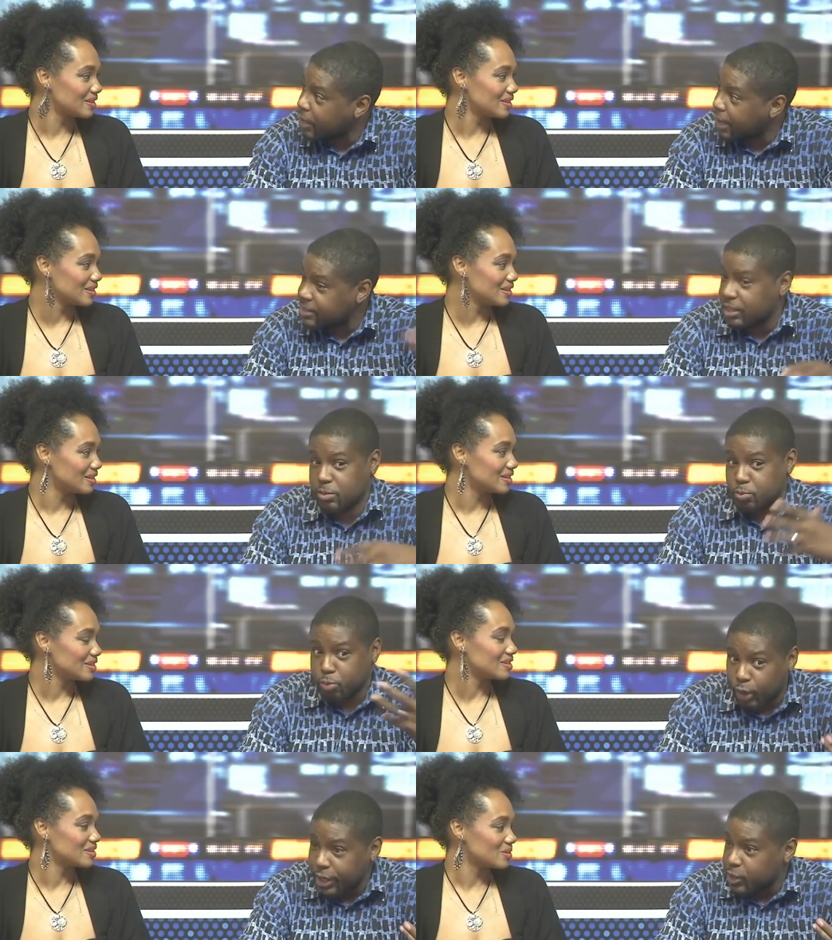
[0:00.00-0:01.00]
Speaker 1: there. So
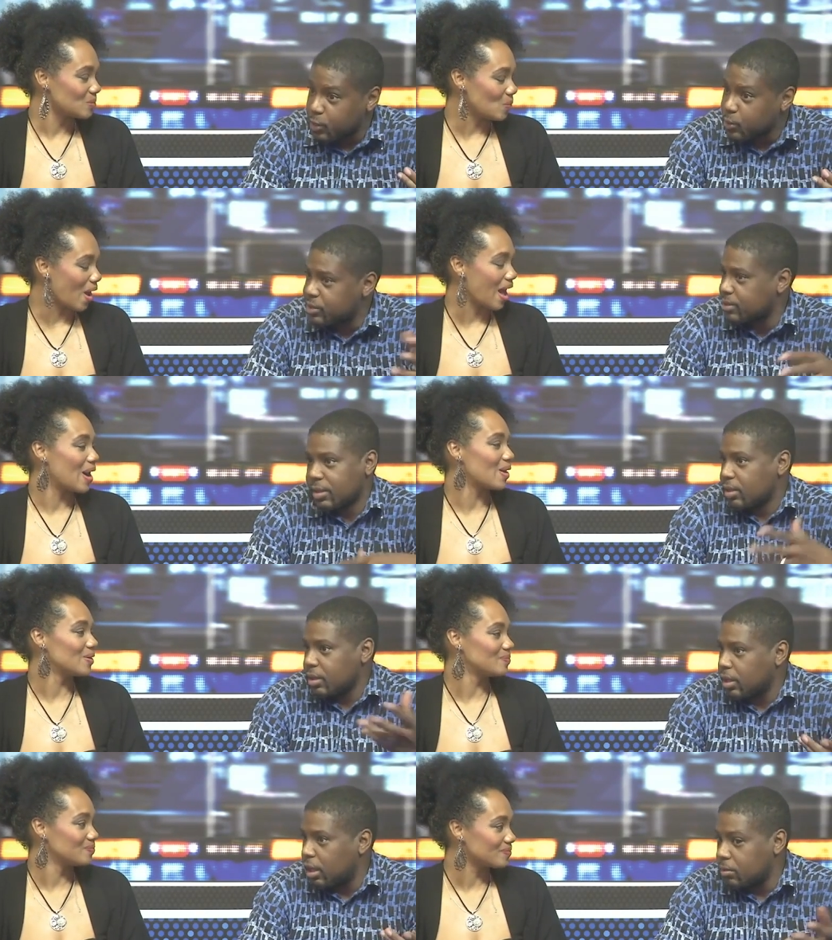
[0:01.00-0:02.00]
it's great news.
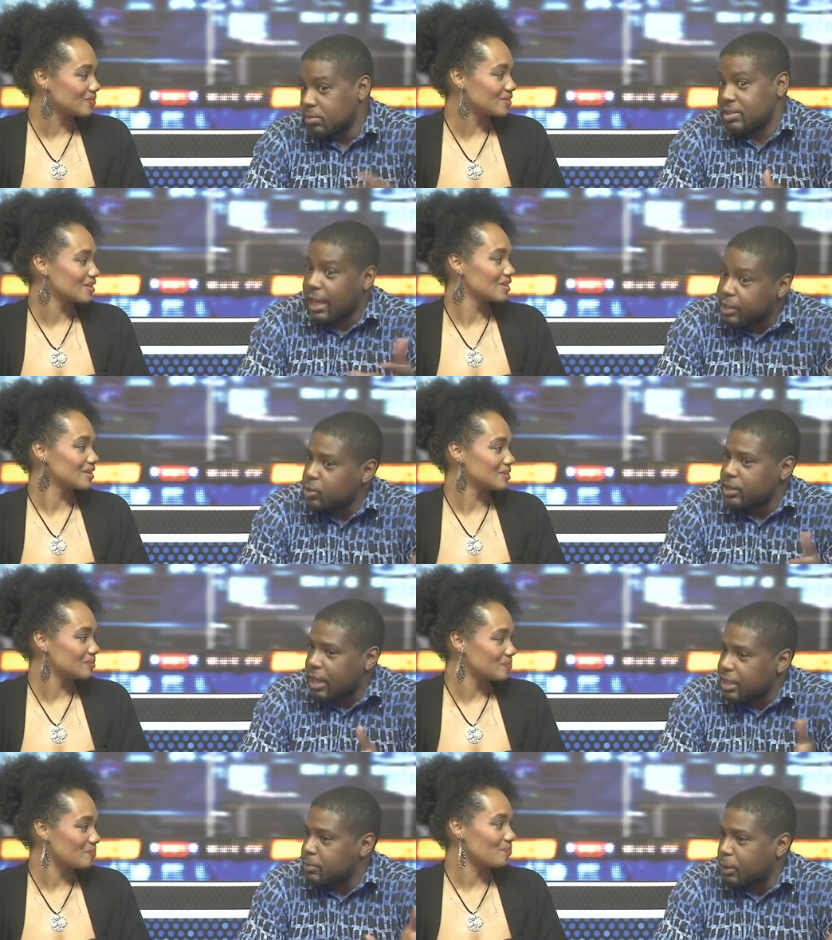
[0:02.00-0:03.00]
You know, sad news to
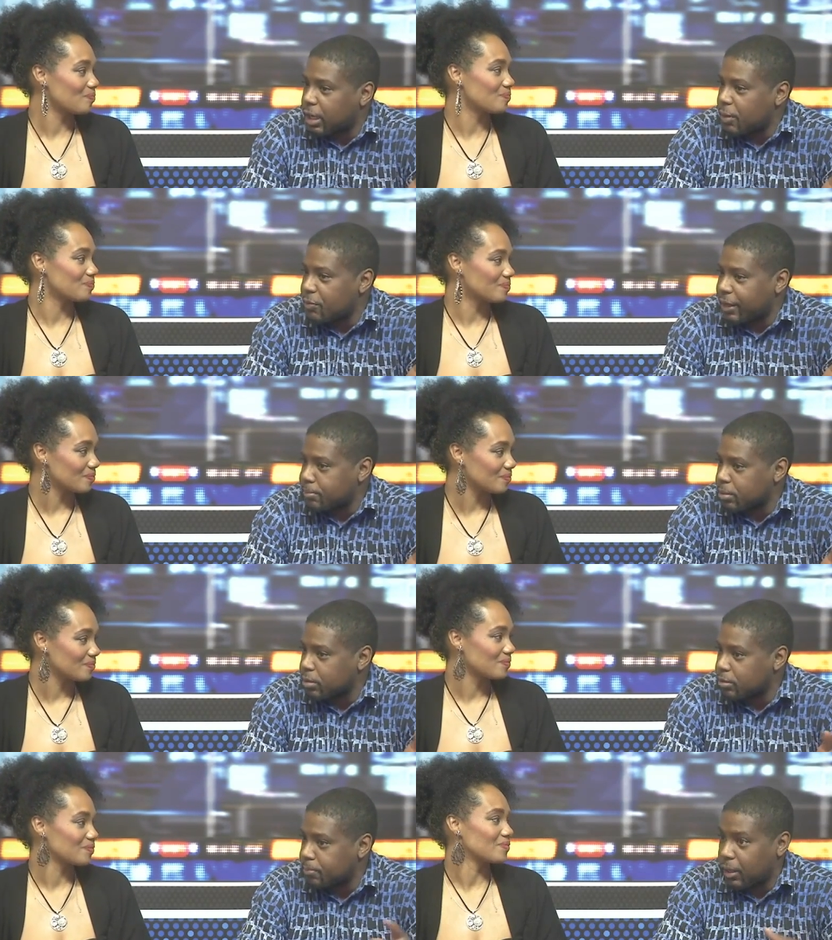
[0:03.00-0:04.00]
hear that he's broke up with Adam
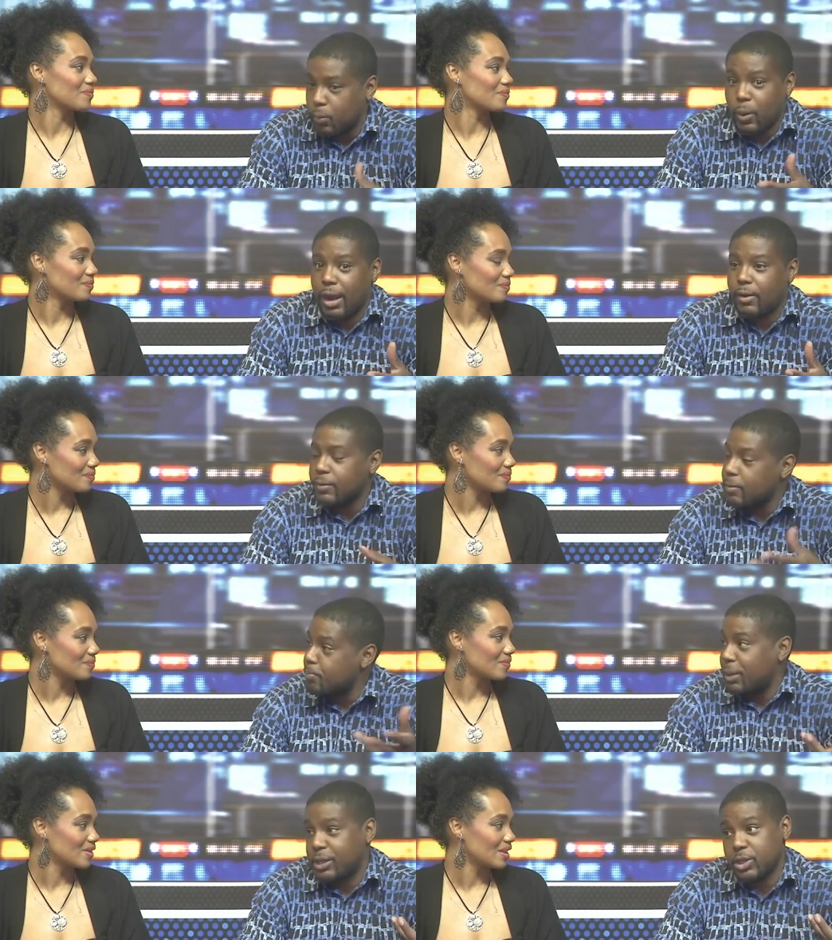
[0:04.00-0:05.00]
Booth, but wow,
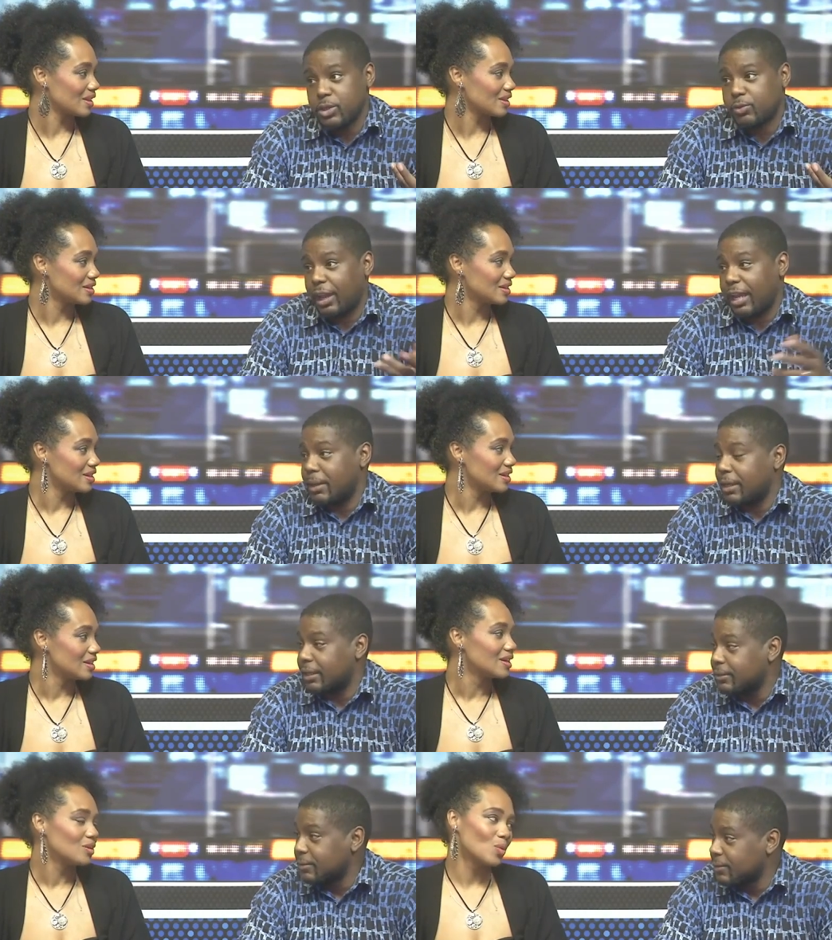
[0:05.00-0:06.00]
big news for
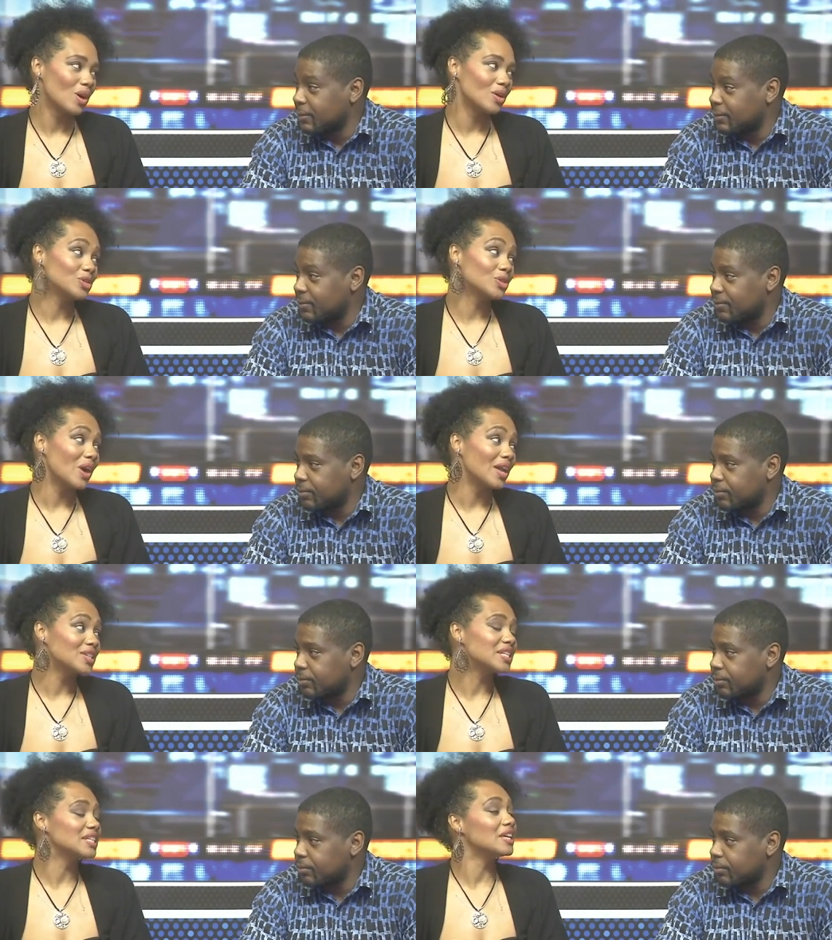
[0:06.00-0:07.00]
Haymaker.
Speaker 2: Well, do you
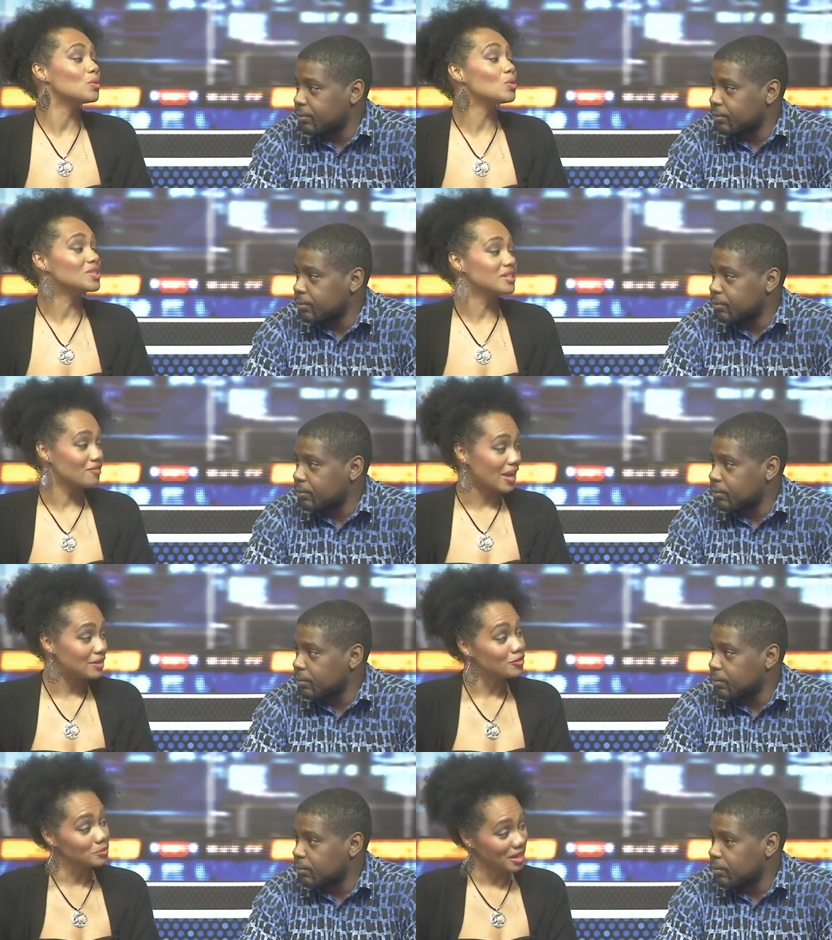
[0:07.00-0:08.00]
honestly think we'll see a
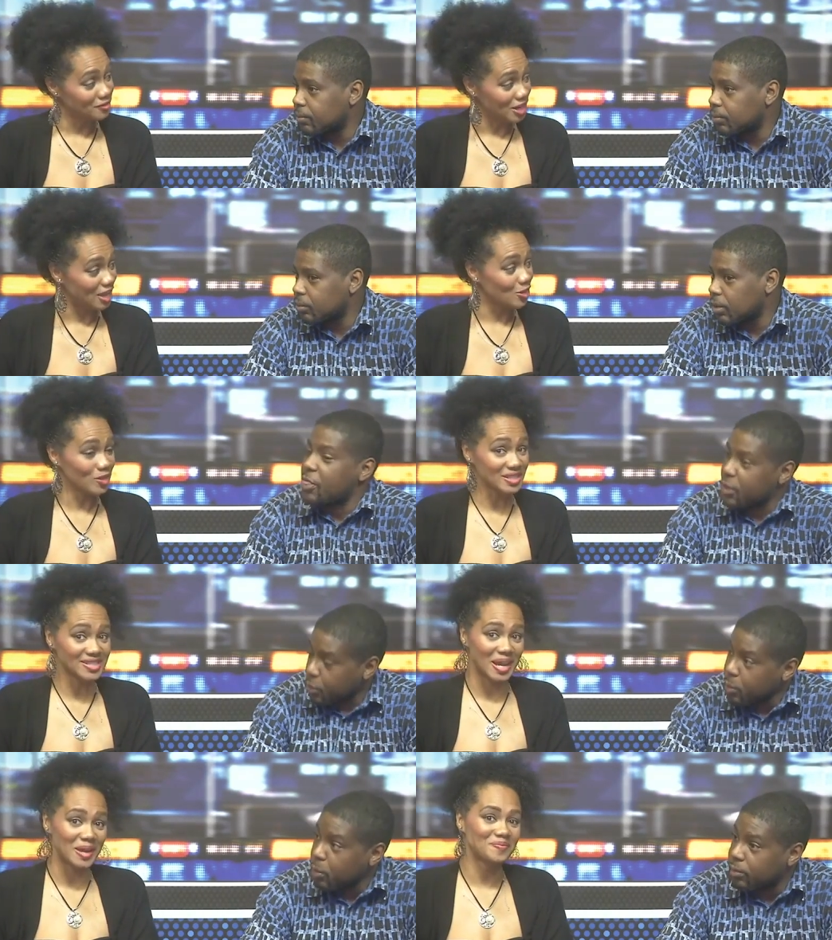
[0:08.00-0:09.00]
fight from David Haye? I
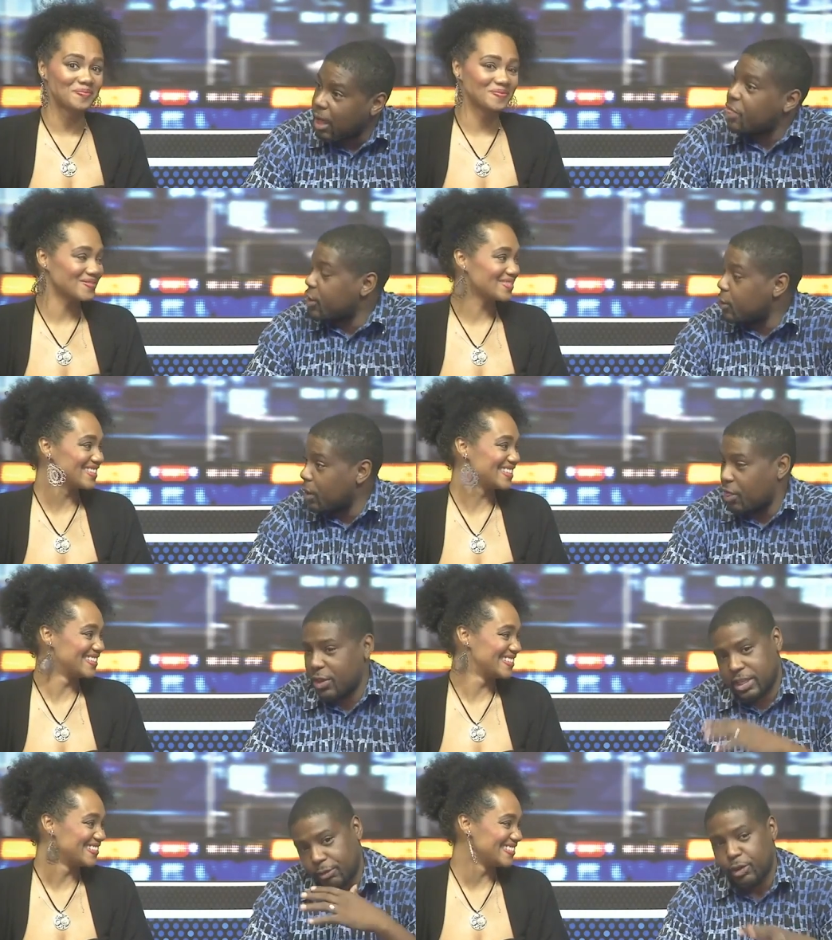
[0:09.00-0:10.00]
Speaker 1: think we will. I think we will. I
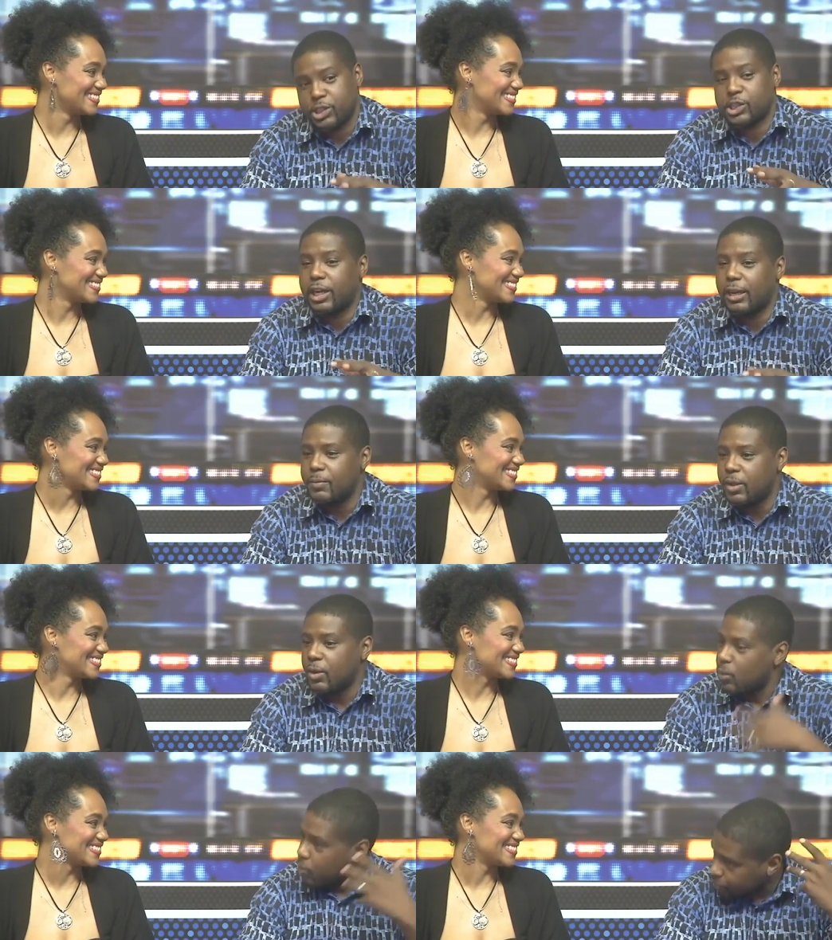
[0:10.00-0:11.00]
think it's a fresh start.
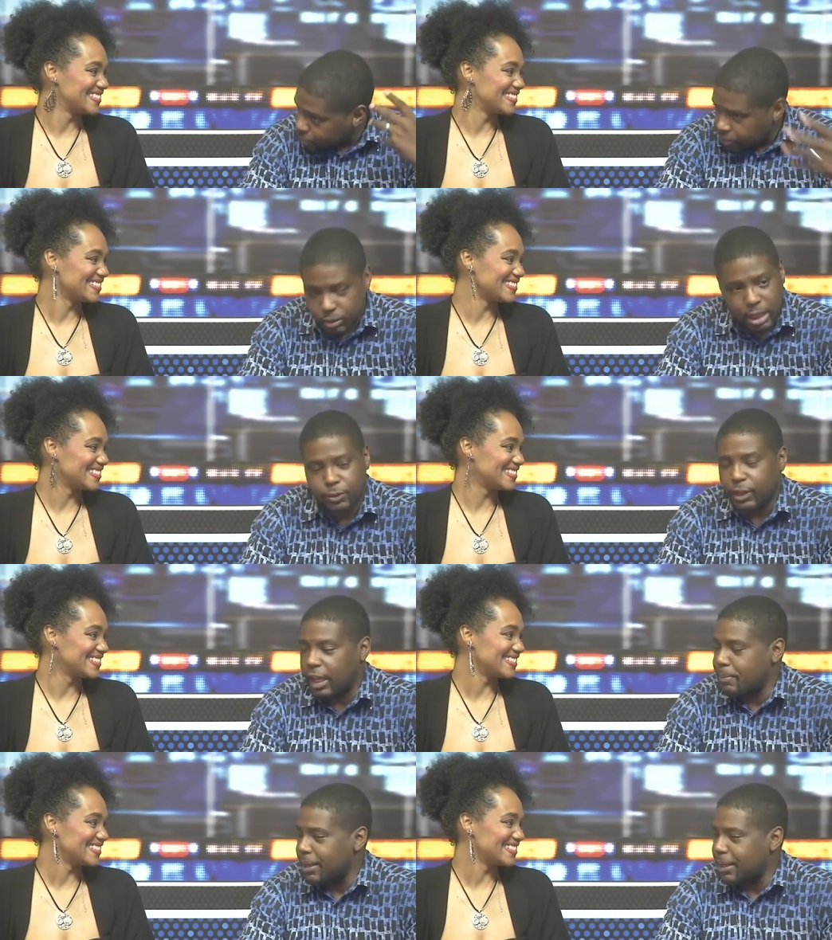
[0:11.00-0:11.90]
Let's forget